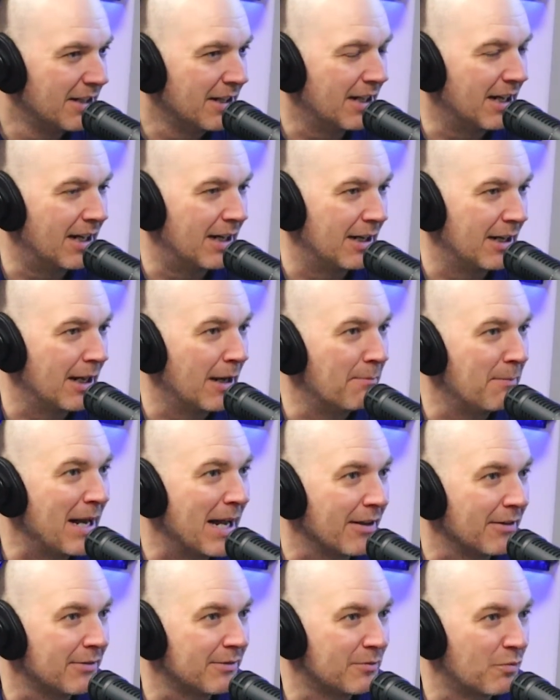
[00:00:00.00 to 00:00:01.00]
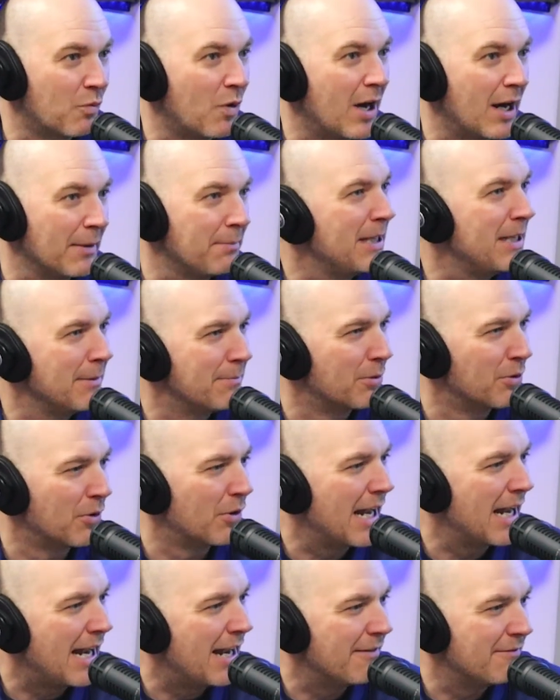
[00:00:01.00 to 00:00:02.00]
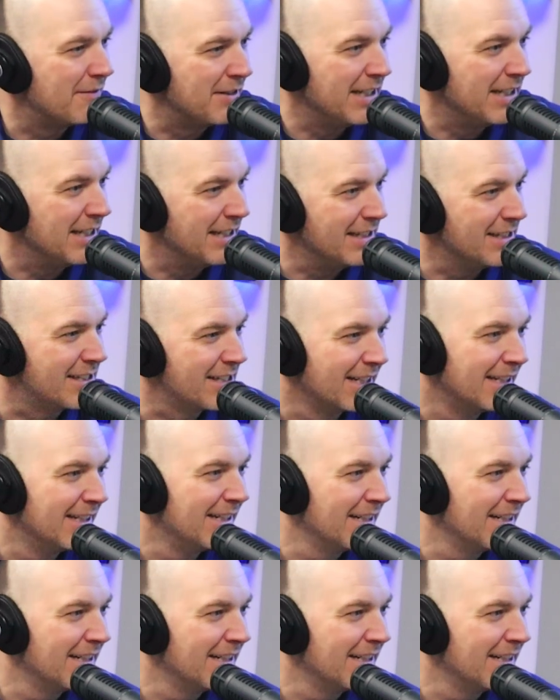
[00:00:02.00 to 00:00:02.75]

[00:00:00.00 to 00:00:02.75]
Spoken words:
about why people have this